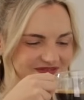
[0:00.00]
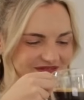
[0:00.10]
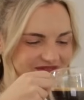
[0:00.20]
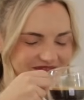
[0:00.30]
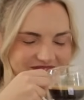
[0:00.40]

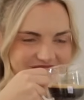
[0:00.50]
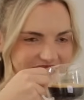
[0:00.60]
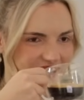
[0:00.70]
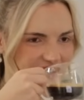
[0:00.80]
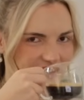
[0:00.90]

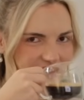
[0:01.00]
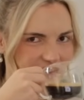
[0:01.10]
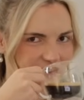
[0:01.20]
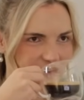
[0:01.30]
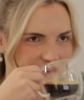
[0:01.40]

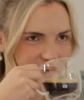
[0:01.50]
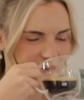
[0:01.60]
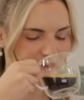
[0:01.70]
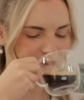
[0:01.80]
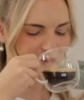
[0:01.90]

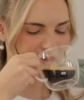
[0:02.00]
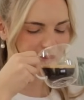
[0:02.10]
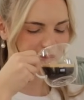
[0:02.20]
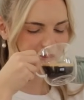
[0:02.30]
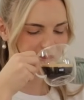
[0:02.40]

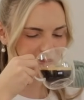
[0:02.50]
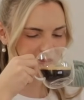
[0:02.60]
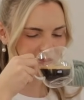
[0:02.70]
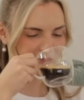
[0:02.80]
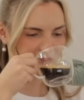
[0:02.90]

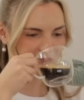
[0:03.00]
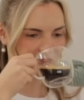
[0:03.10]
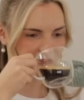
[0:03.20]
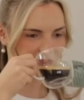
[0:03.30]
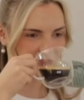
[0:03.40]

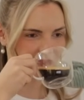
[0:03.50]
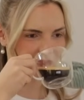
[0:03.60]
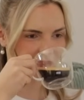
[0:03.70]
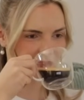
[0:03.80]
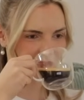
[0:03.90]

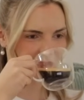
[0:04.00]
[no speech]